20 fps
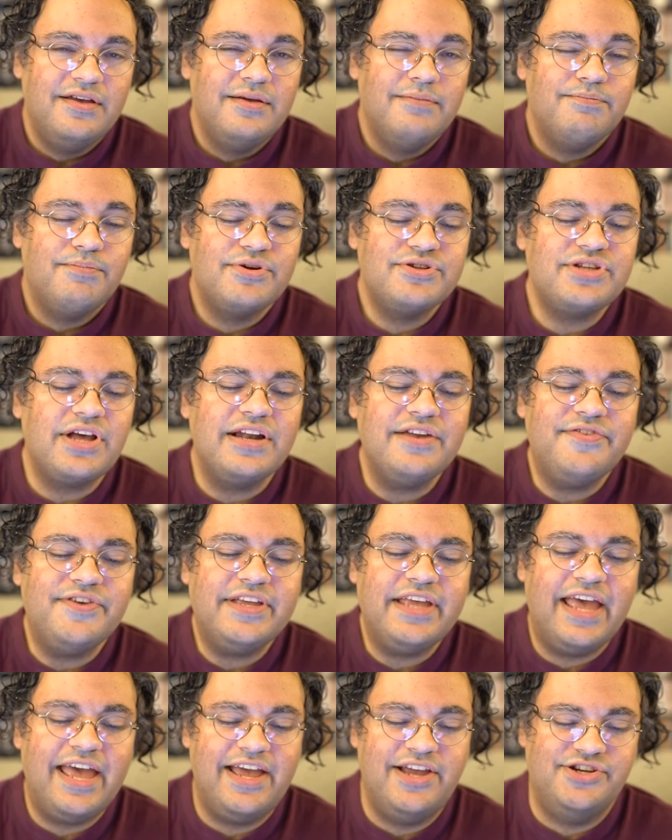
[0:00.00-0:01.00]

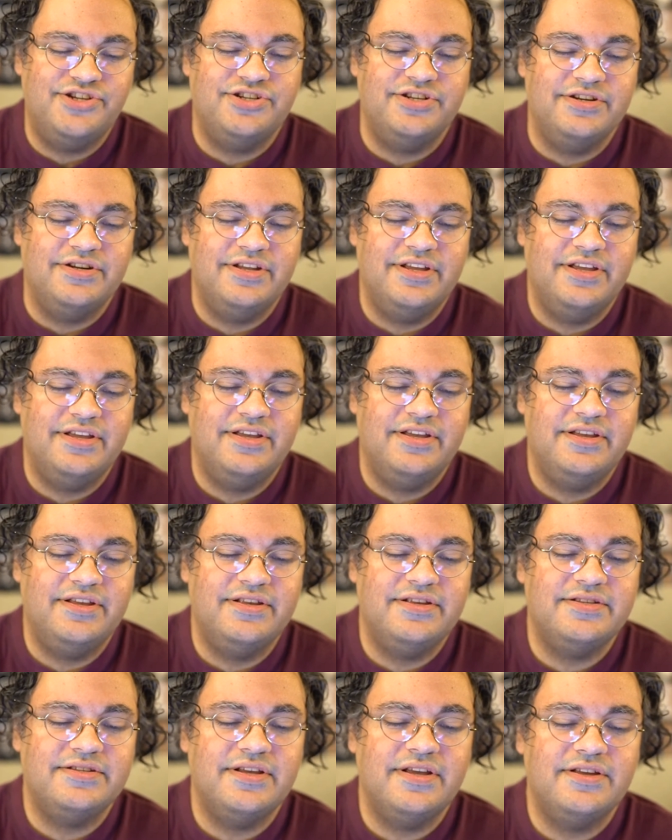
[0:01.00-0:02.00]
Personification
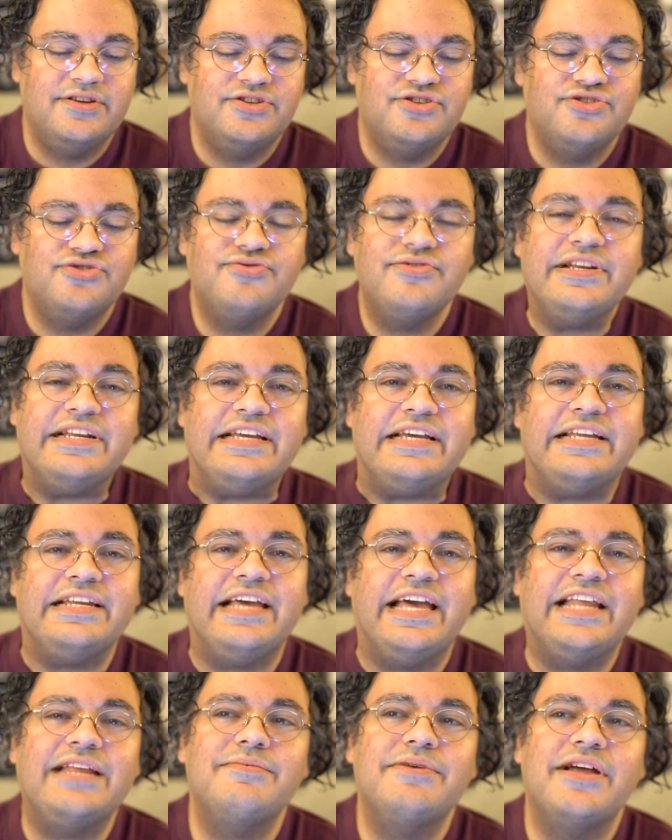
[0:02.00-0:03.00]
is treating
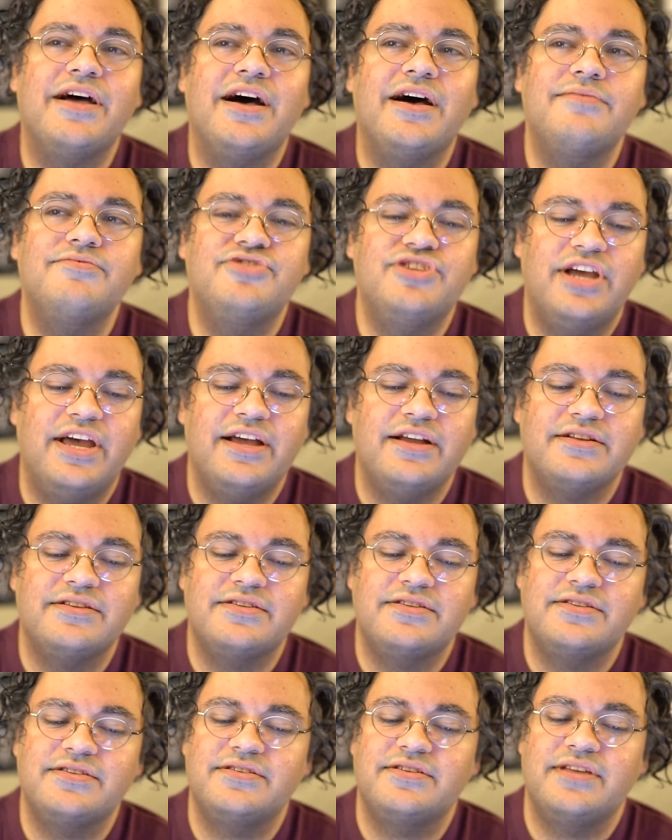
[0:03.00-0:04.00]
inanimate
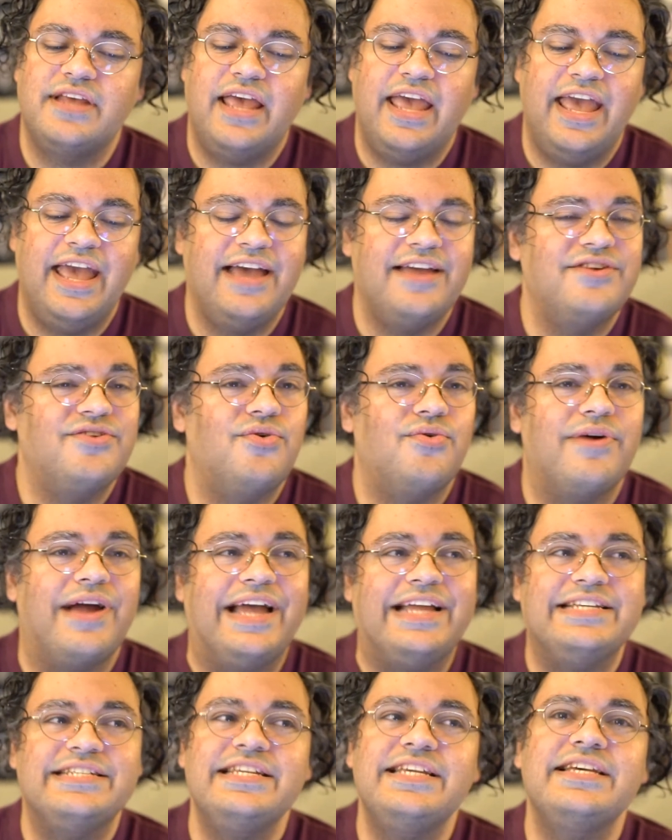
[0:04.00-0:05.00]
objects and or
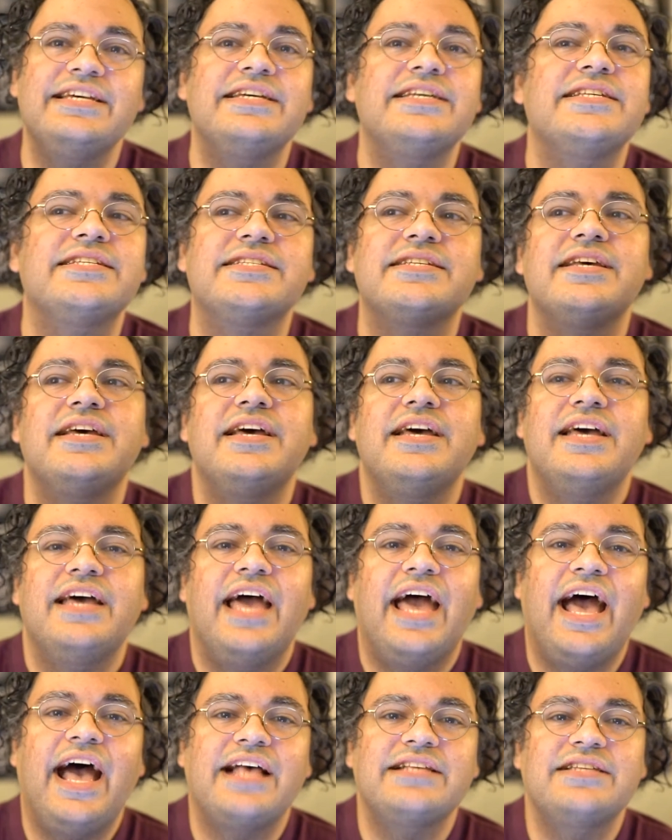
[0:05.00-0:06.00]
ideas
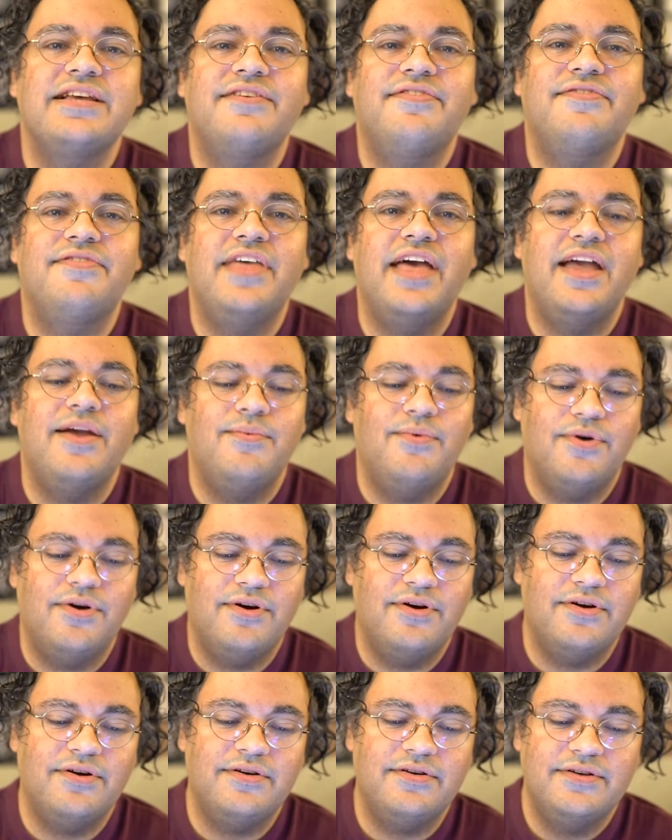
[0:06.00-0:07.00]
as if they
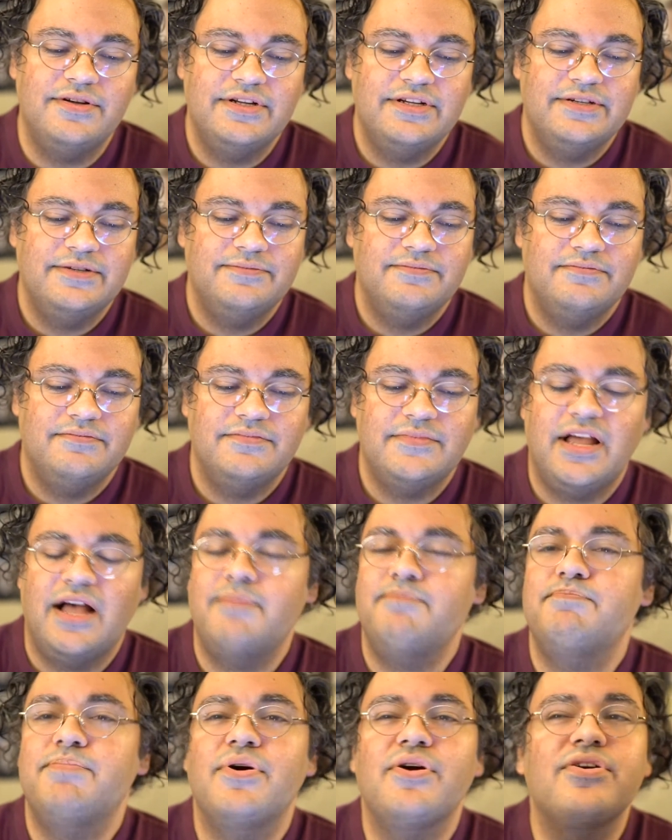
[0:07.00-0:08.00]
were
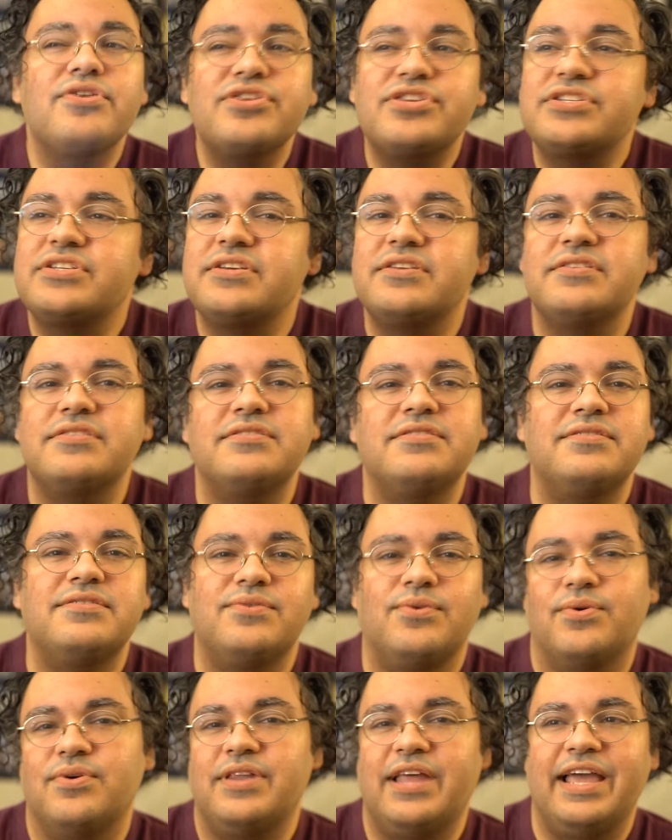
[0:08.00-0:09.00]
a person,
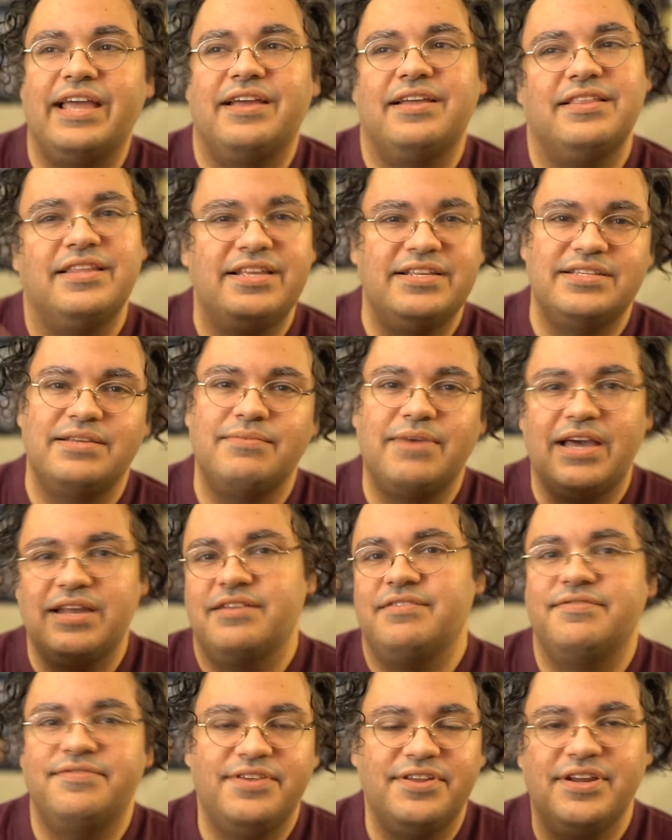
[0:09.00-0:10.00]
or like at least some
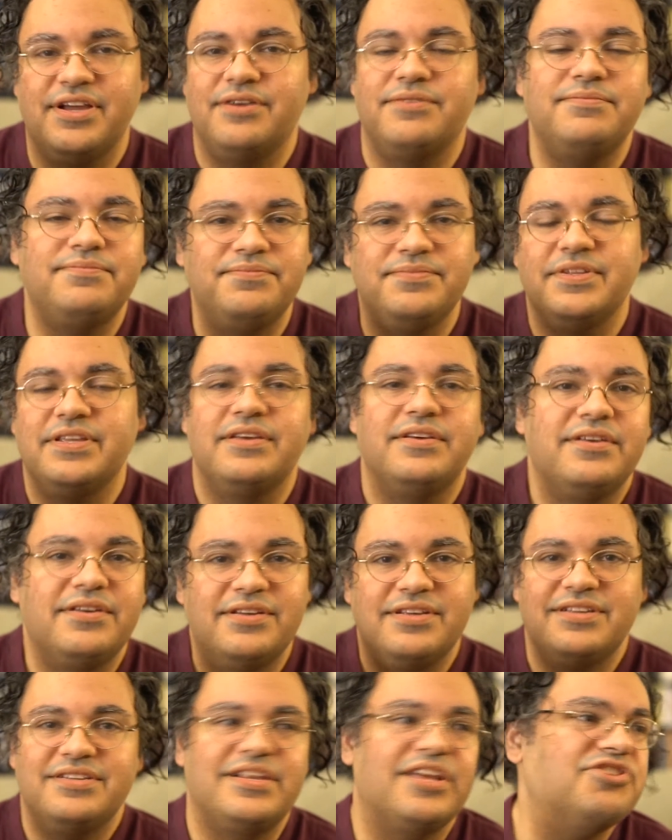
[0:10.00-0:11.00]
kind of,
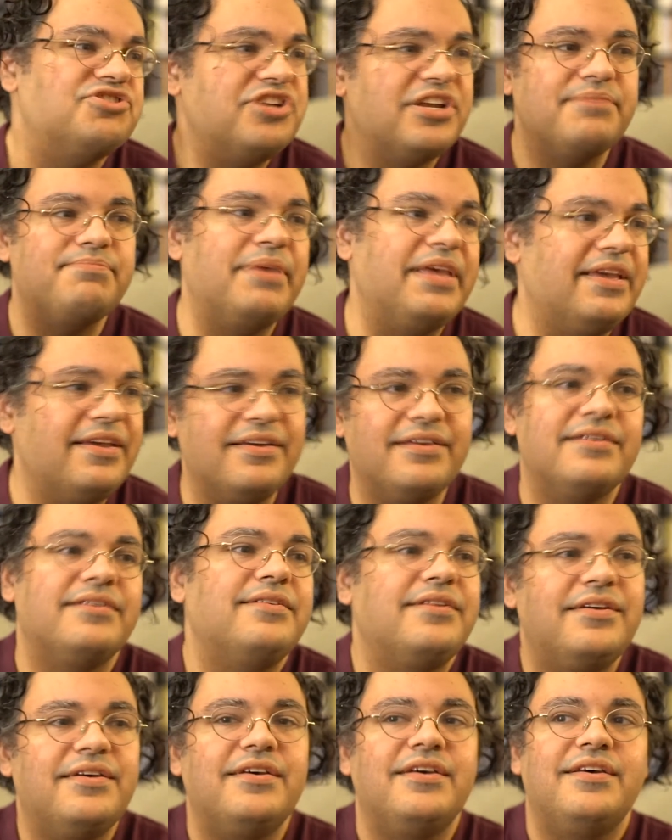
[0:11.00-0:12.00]
sentient being,
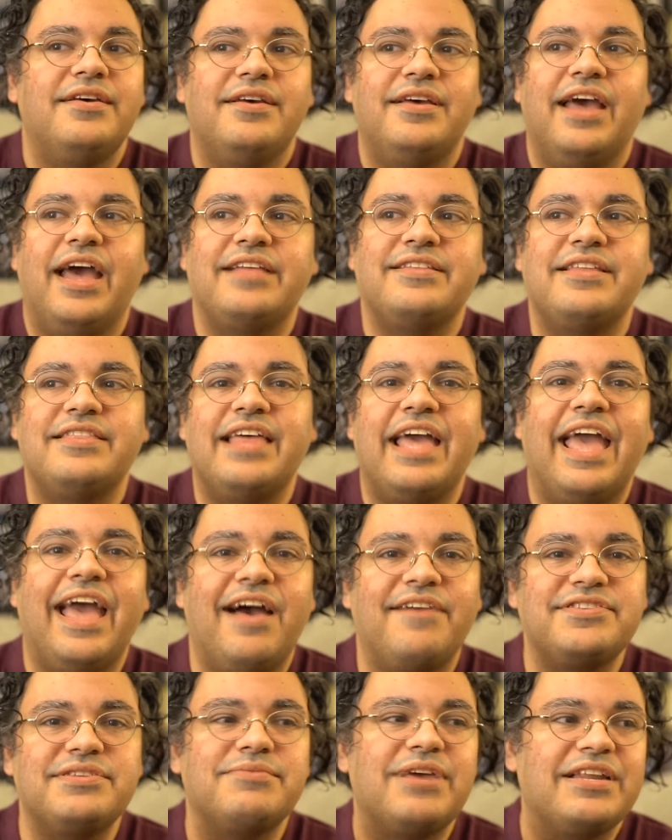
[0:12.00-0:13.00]
and that they
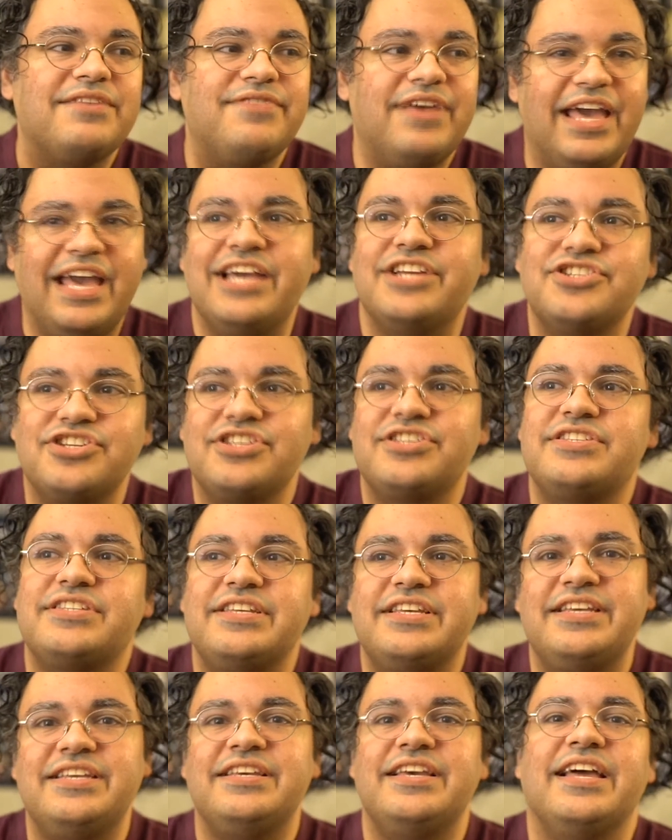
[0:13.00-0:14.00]
have some kind of
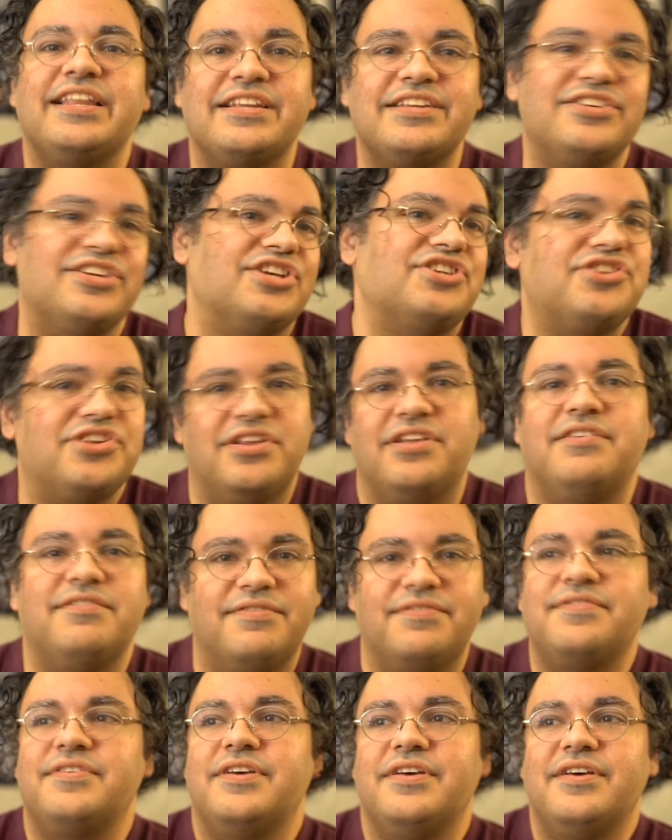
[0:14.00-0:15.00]
agency and
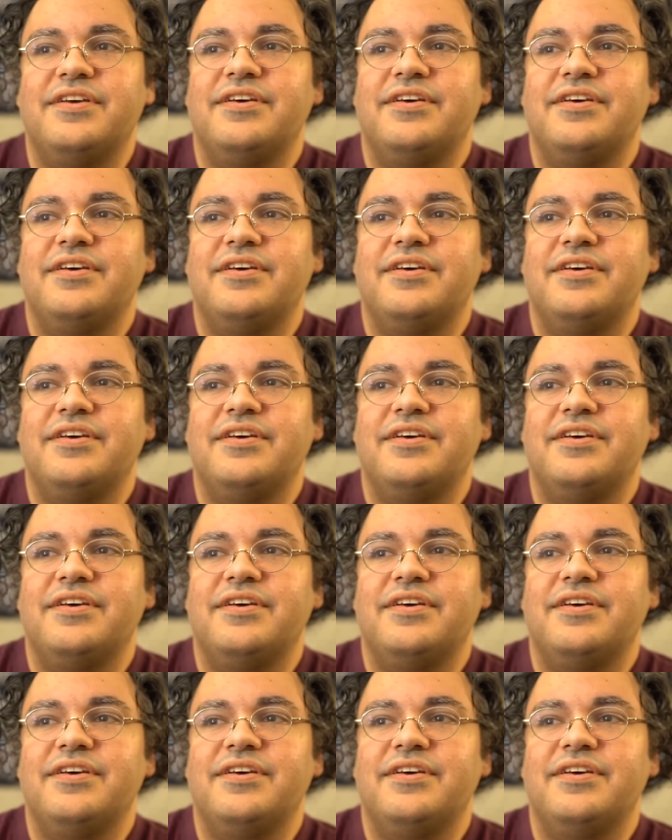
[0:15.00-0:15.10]
initiative.